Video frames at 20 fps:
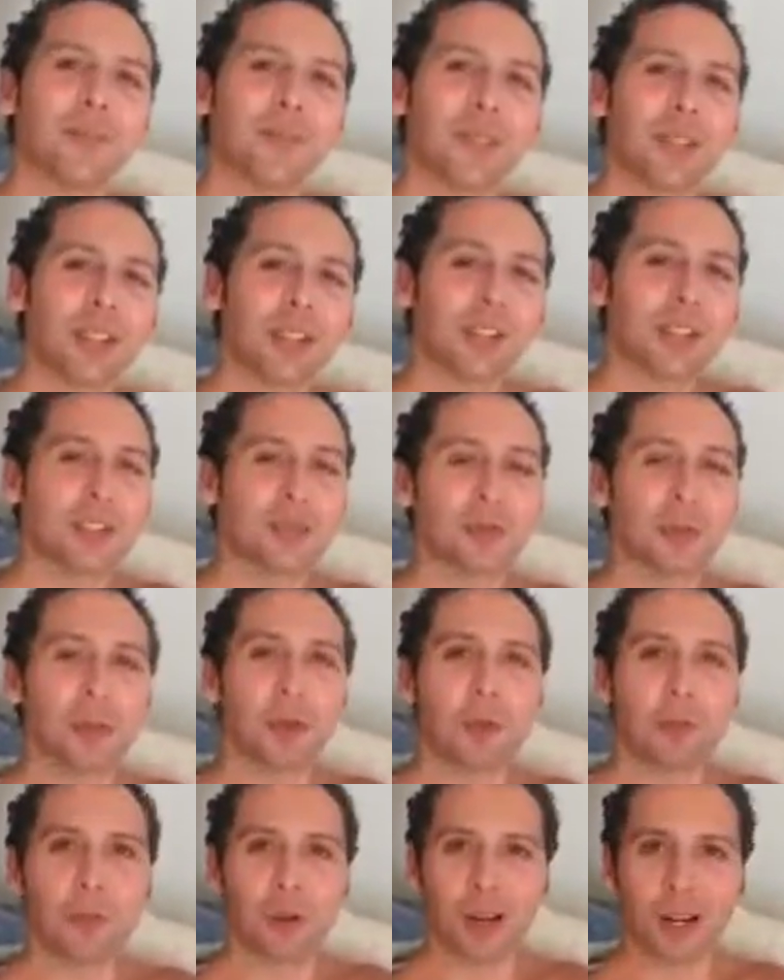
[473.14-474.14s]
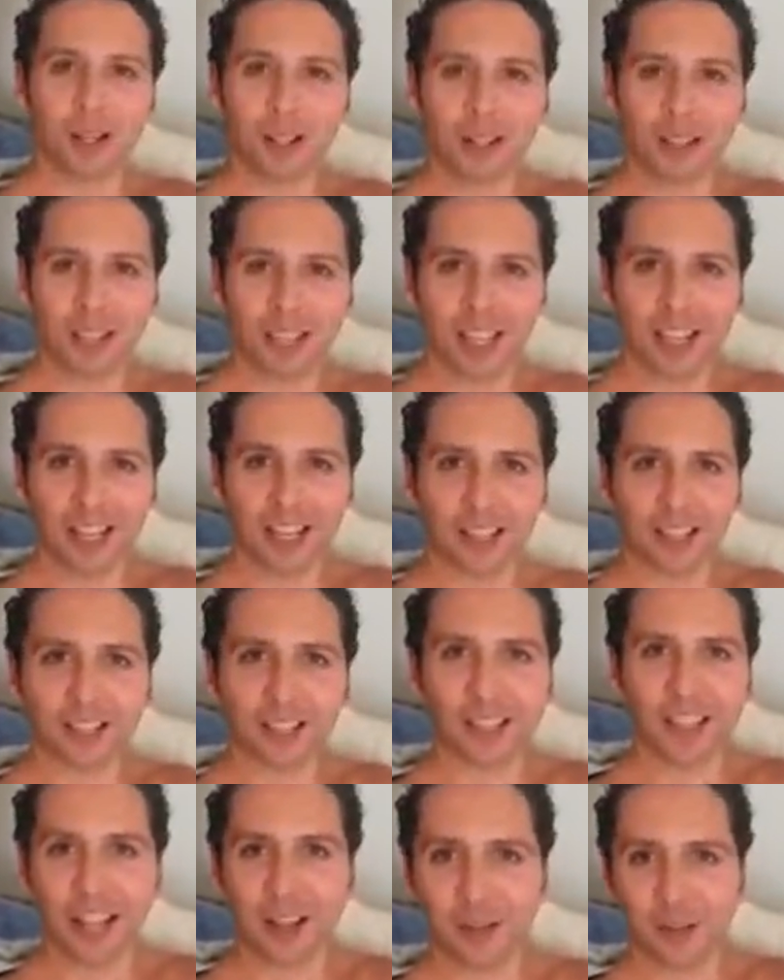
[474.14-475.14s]
So you're just recuperating on the
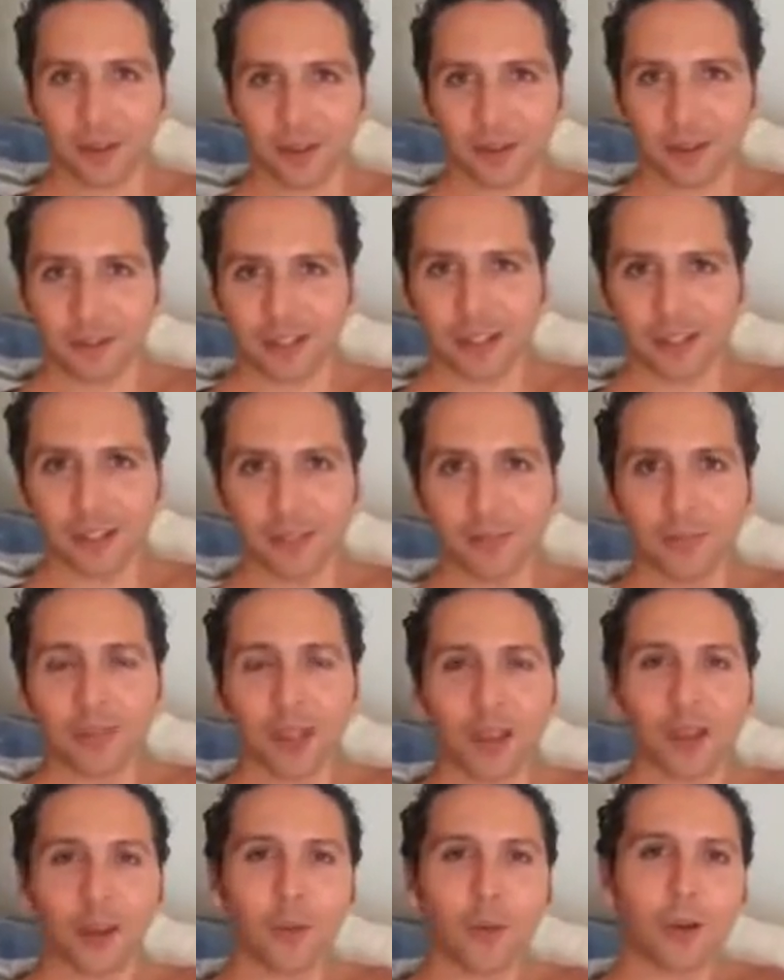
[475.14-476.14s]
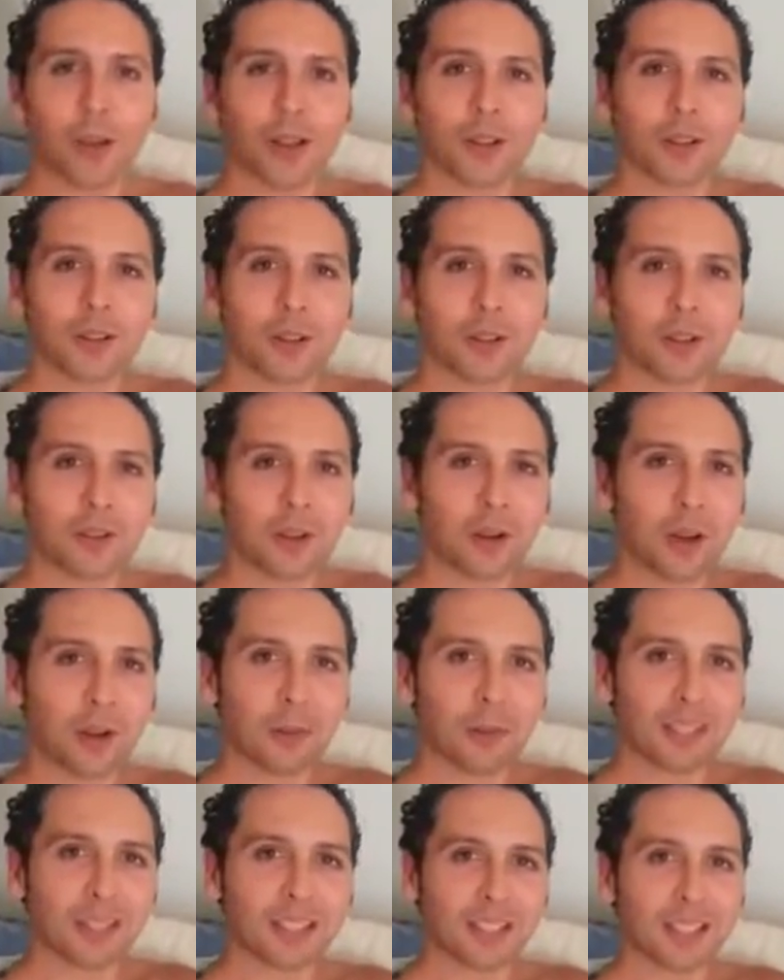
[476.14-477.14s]
couch. How do I feel? Well, I was
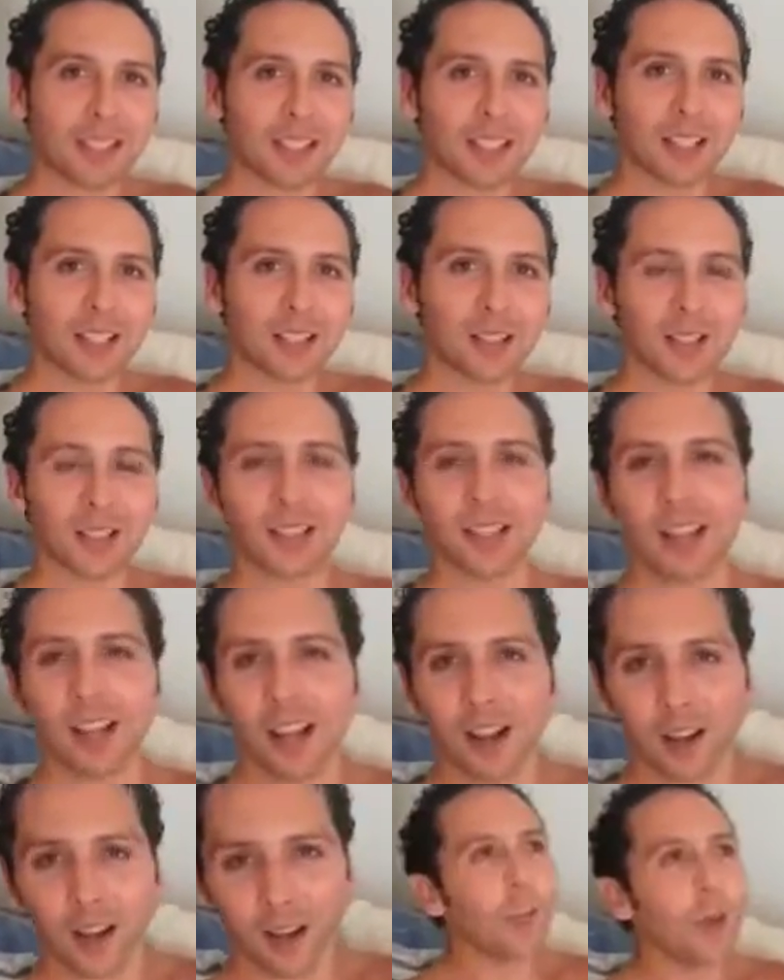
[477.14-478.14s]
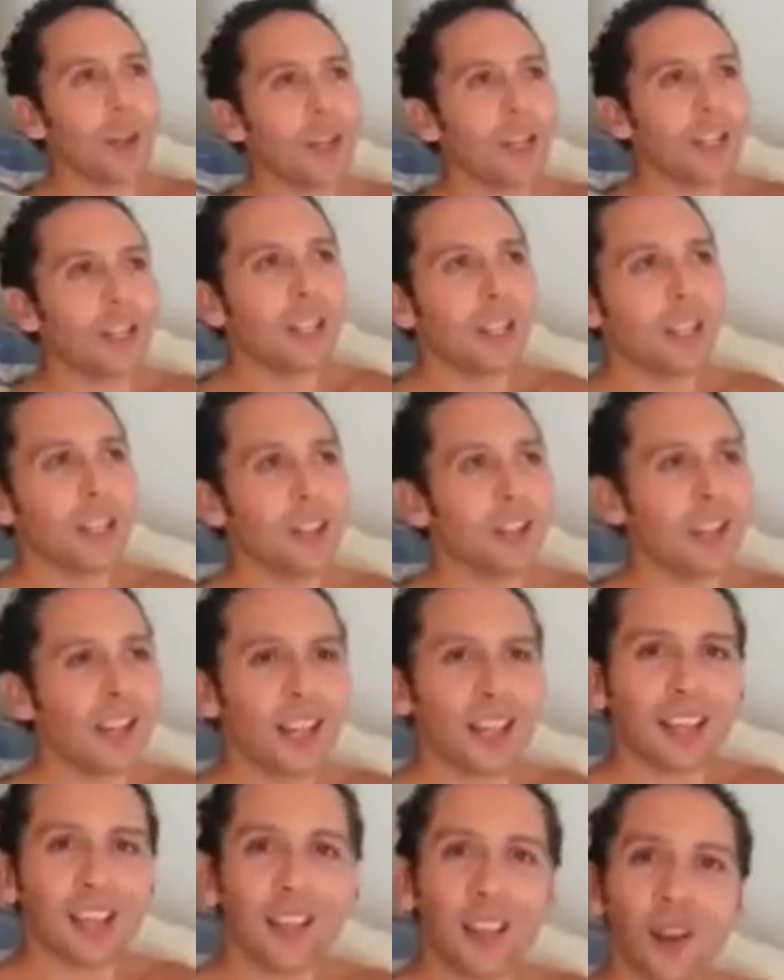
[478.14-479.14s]
describing to Natasha, when you
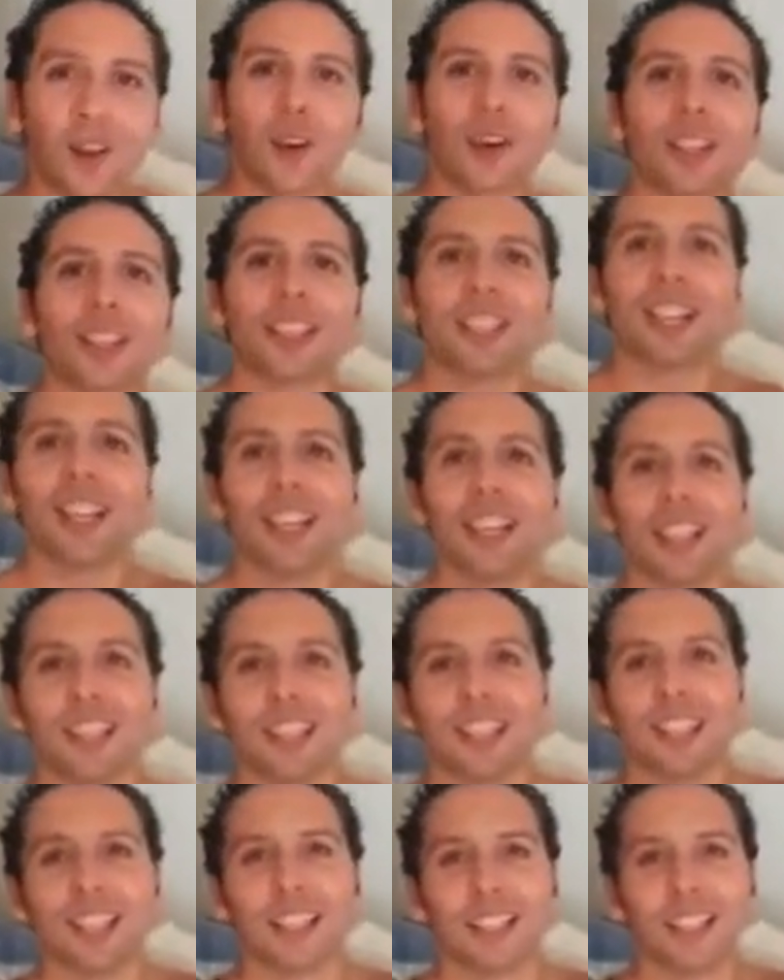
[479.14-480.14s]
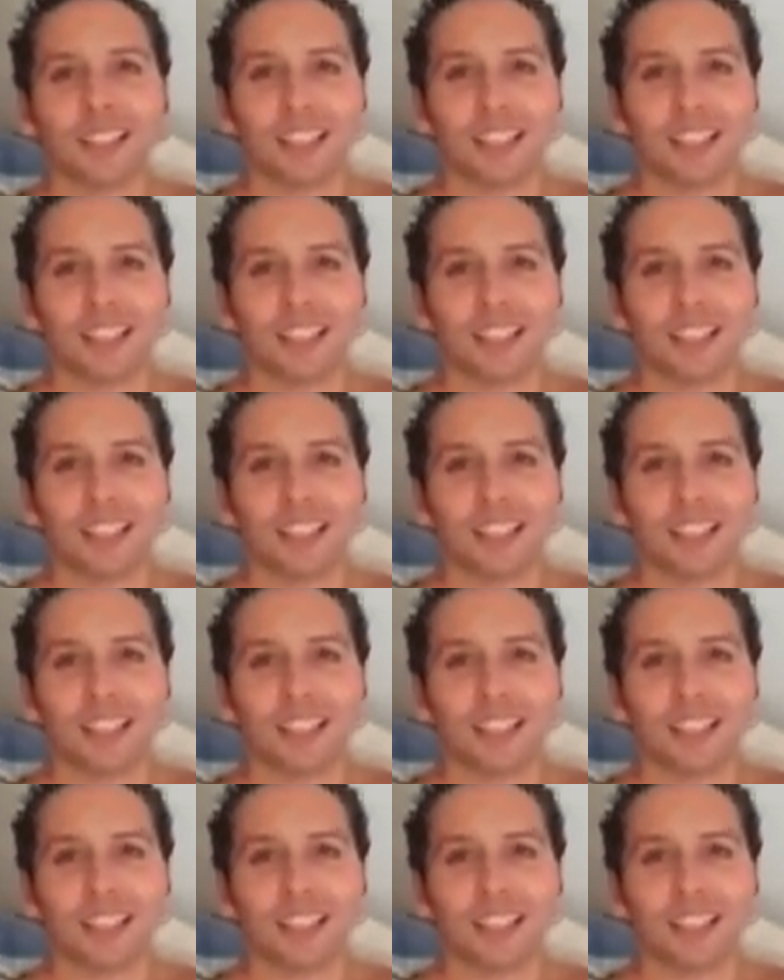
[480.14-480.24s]
get knocked in the